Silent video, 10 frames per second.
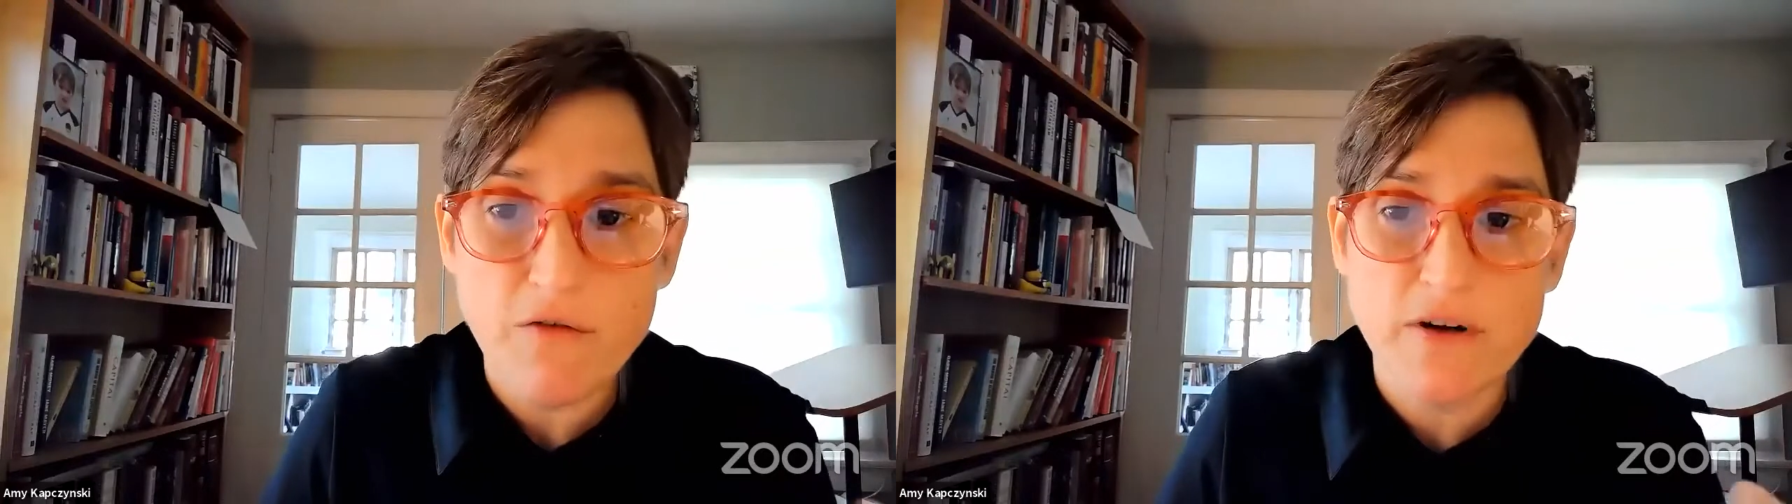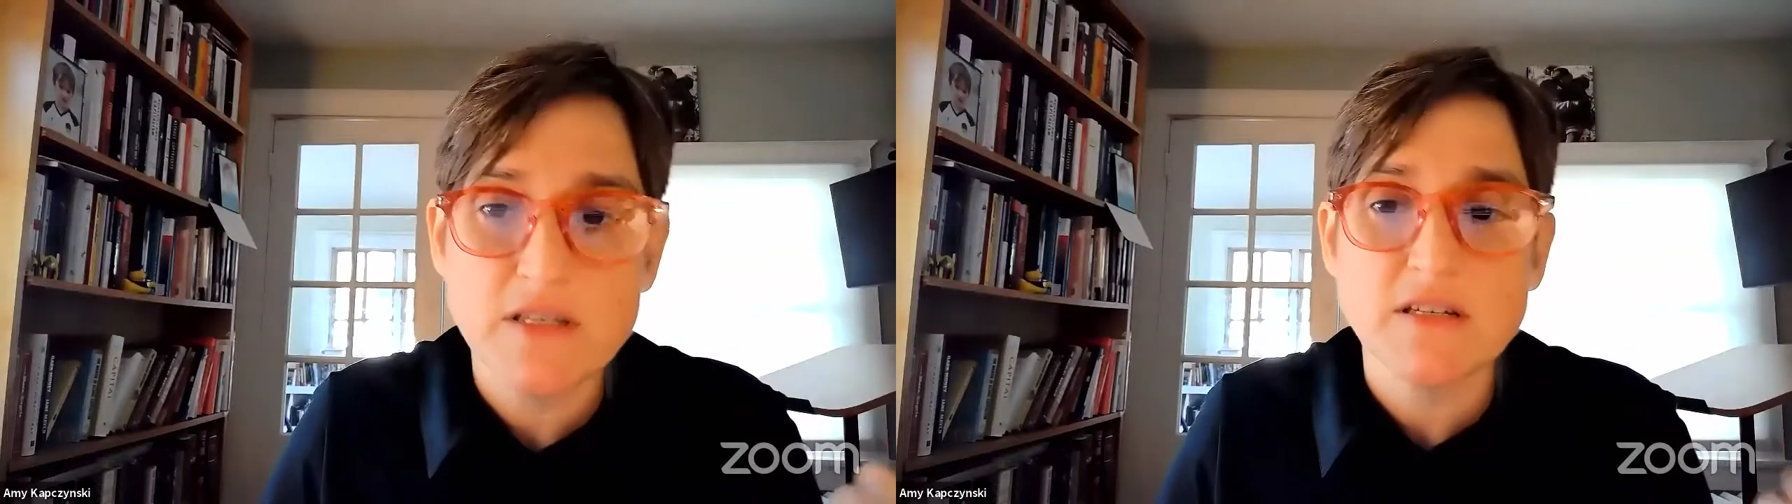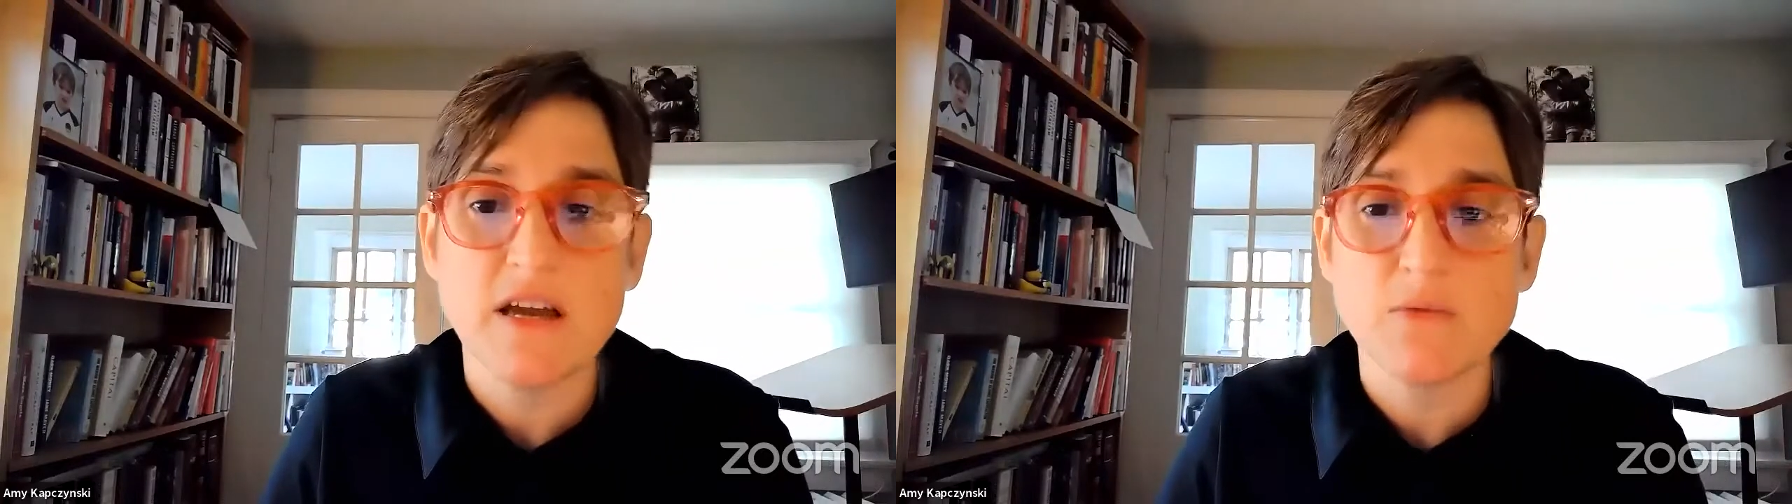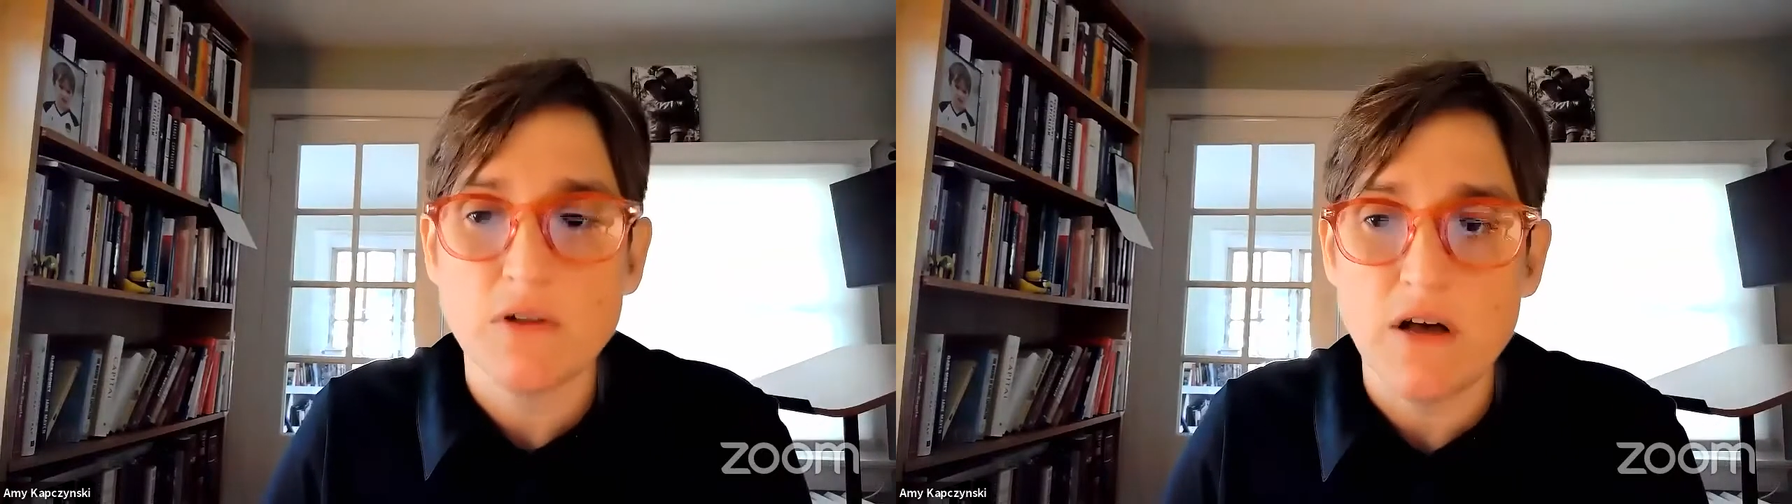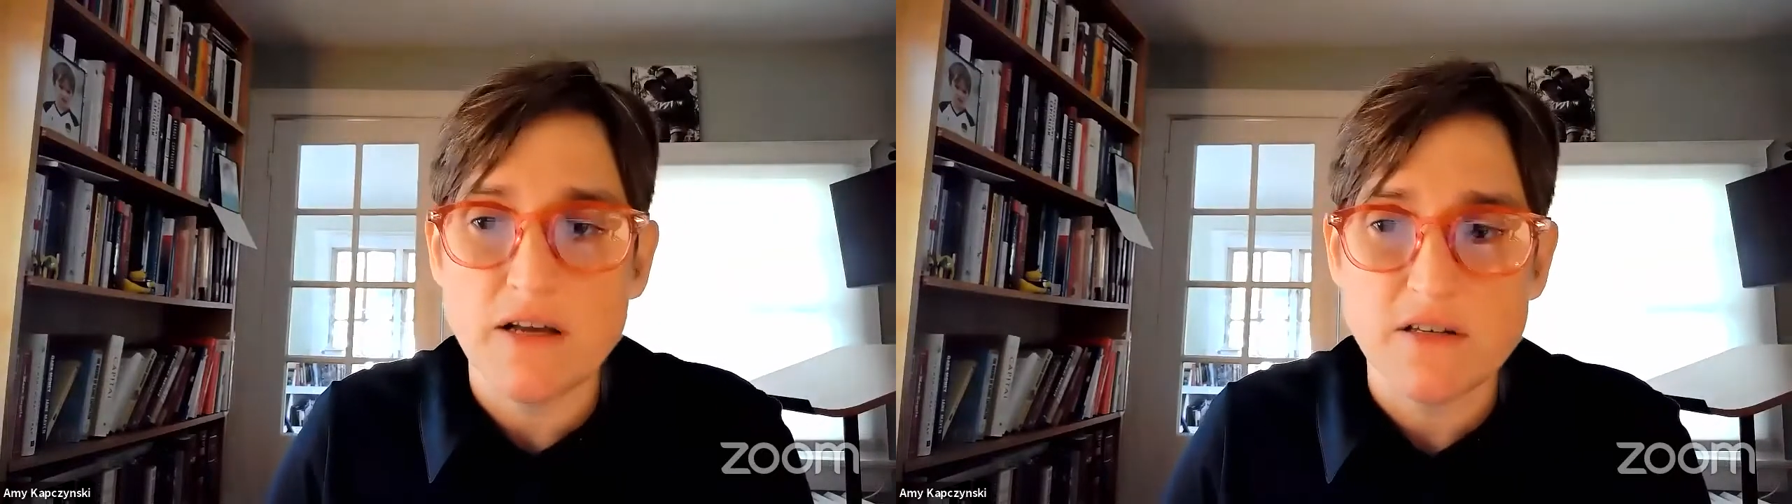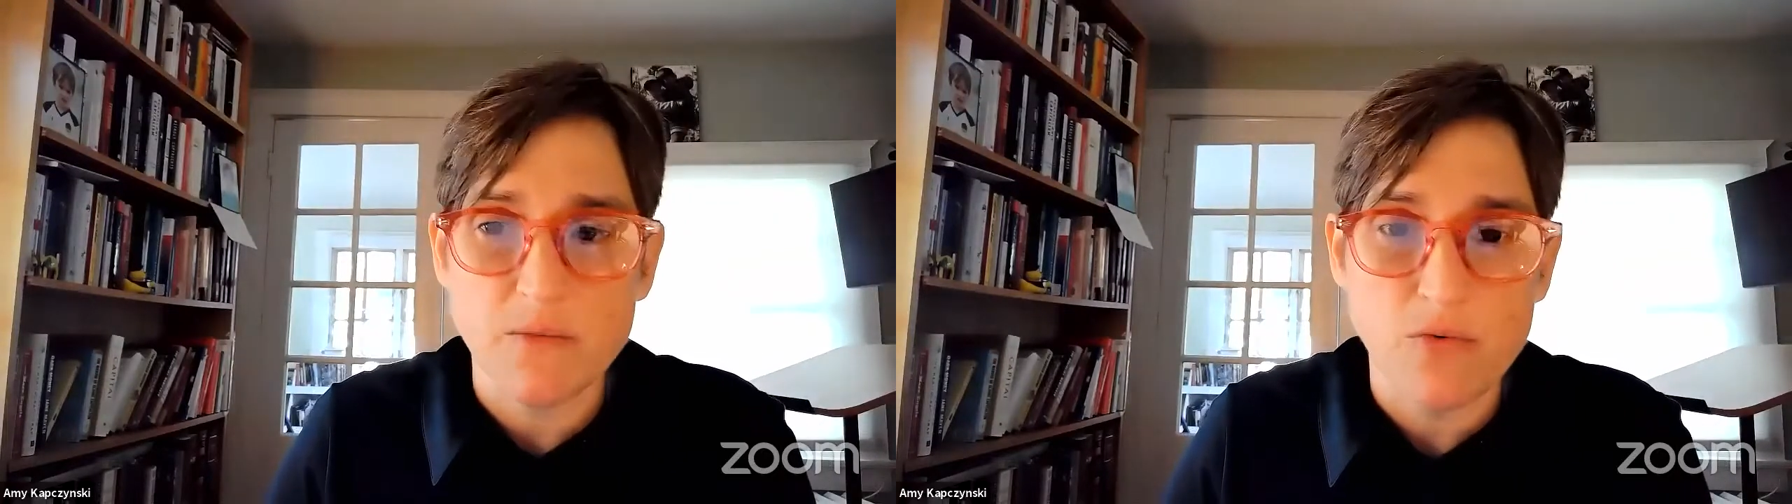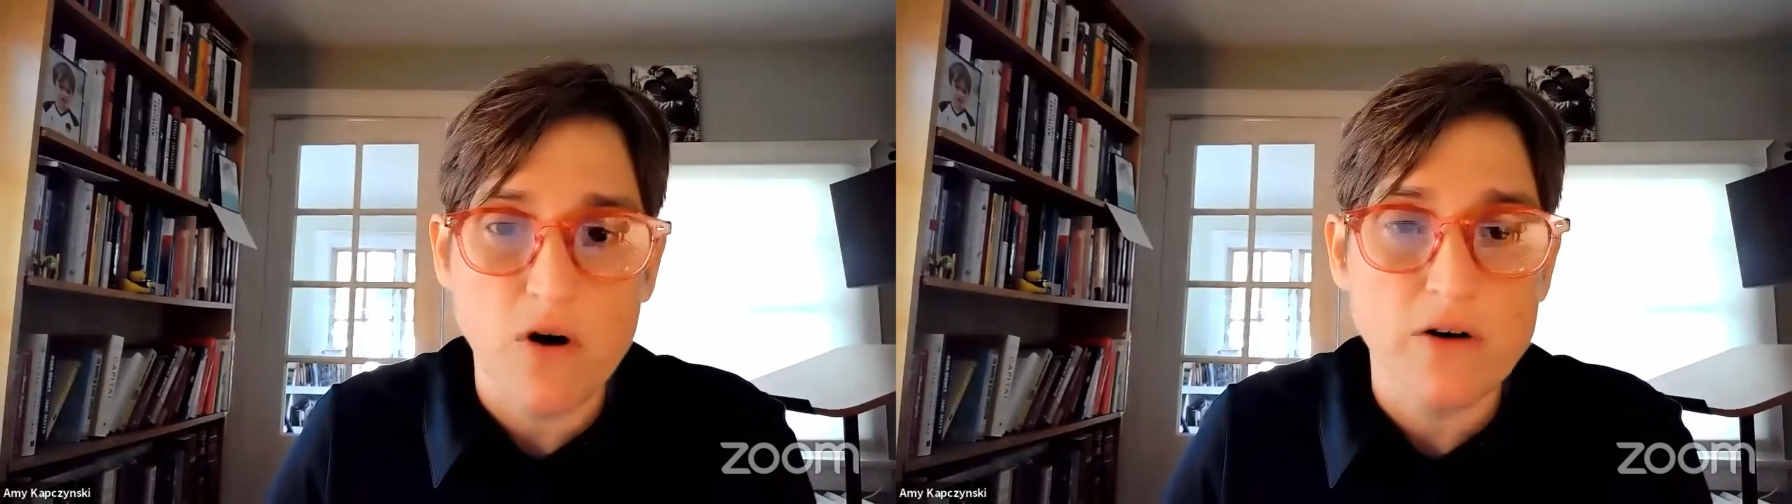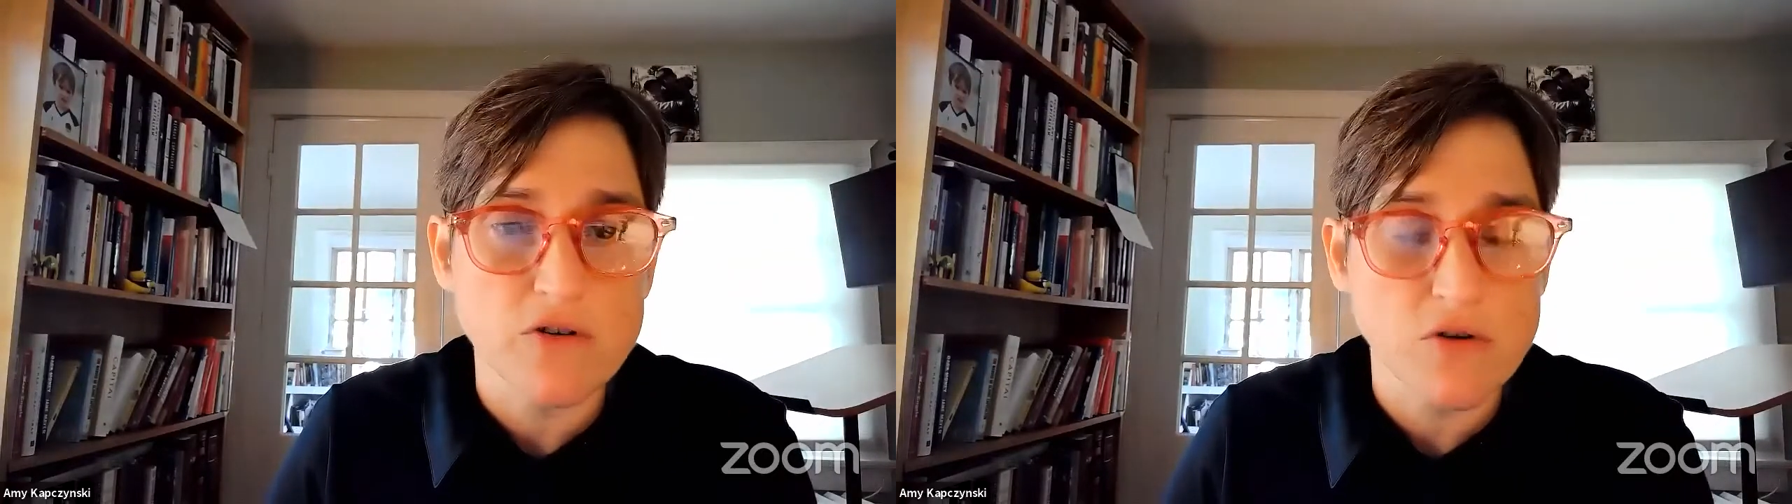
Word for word: or instead relies on broader